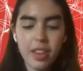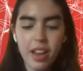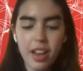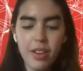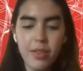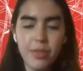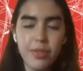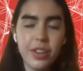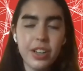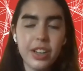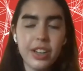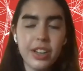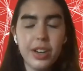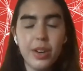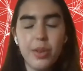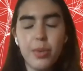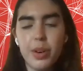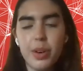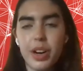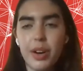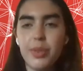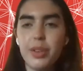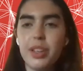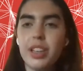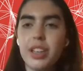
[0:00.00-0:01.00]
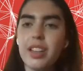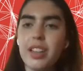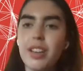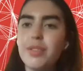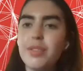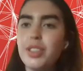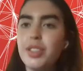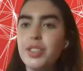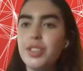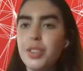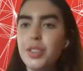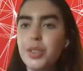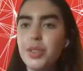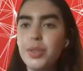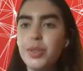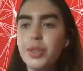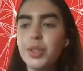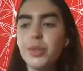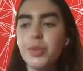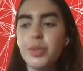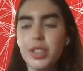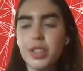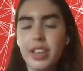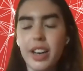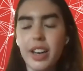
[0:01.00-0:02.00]
and figuring out what I really love to do
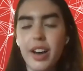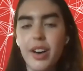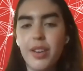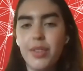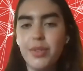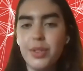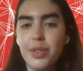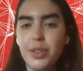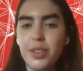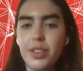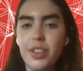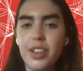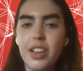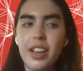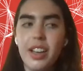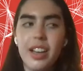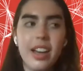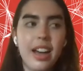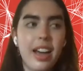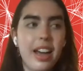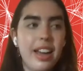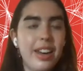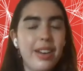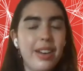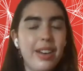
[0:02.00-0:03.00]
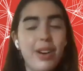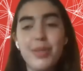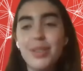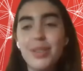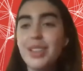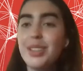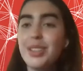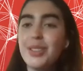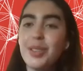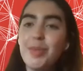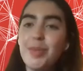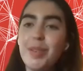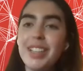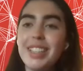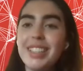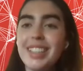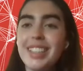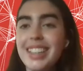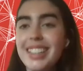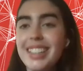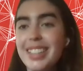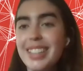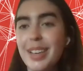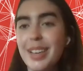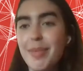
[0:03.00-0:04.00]
was really helpful. And now I really enjoy my
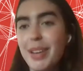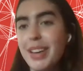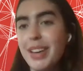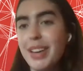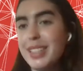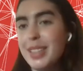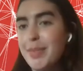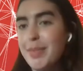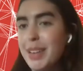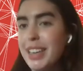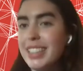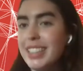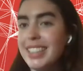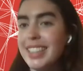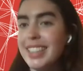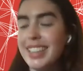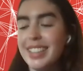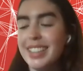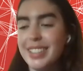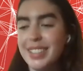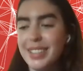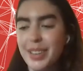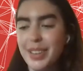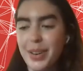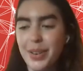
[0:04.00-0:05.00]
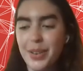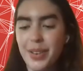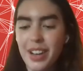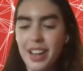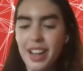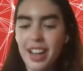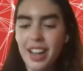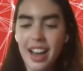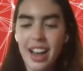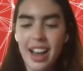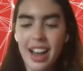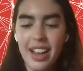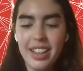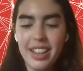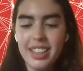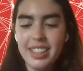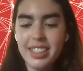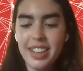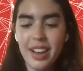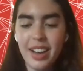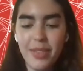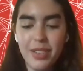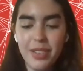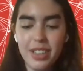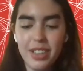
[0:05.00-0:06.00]
design team and it's amazing. So I think
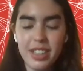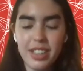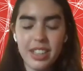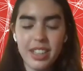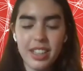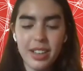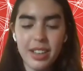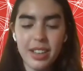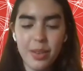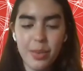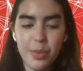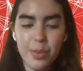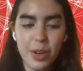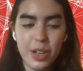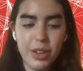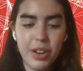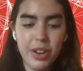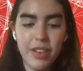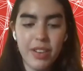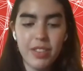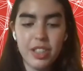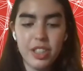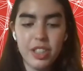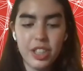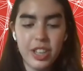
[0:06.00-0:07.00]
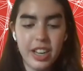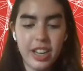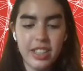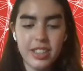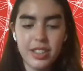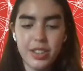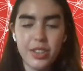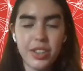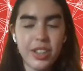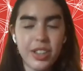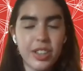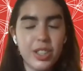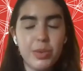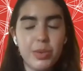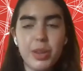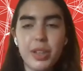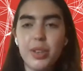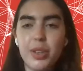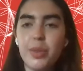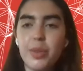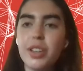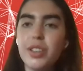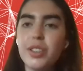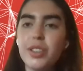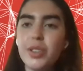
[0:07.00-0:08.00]
definitely when you have the chance, look into what
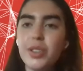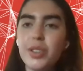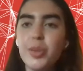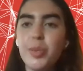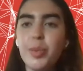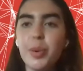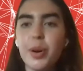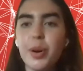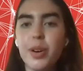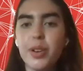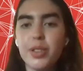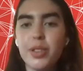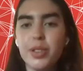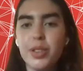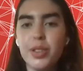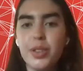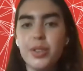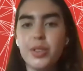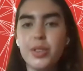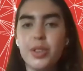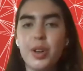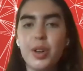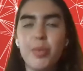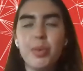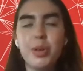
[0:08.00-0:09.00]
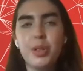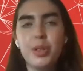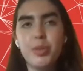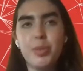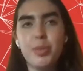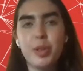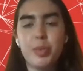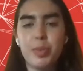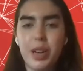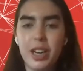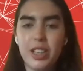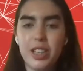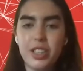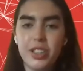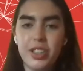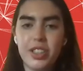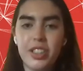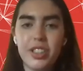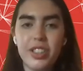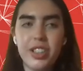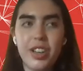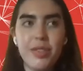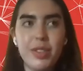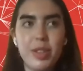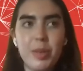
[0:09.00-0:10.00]
you want to do, but also don't put too much pressure on
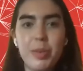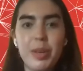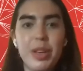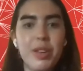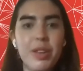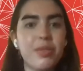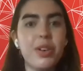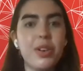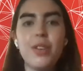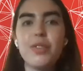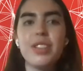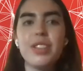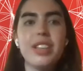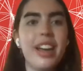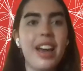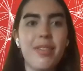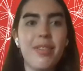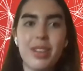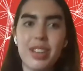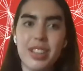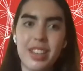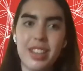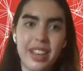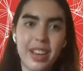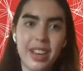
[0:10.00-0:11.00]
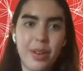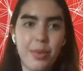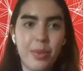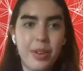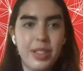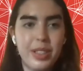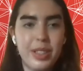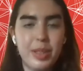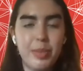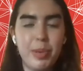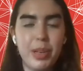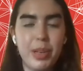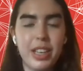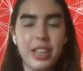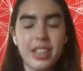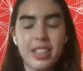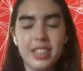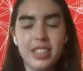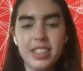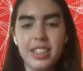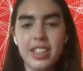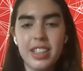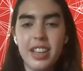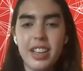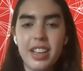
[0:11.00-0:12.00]
yourself to be involved in everything at once
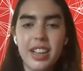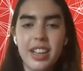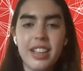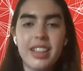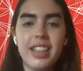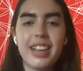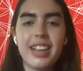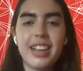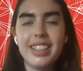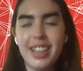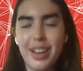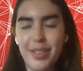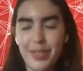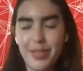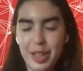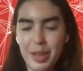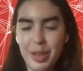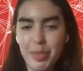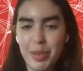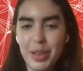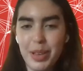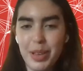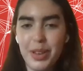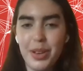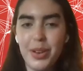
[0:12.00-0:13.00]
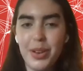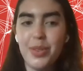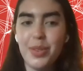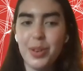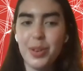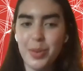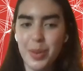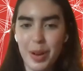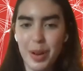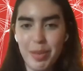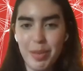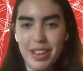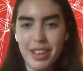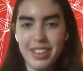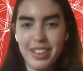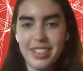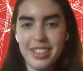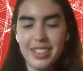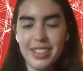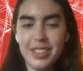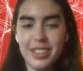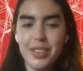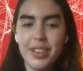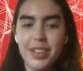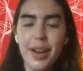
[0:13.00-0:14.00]
because that can definitely be overwhelming.
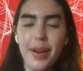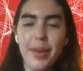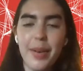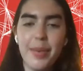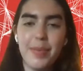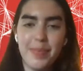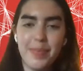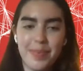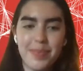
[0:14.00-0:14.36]
So yeah.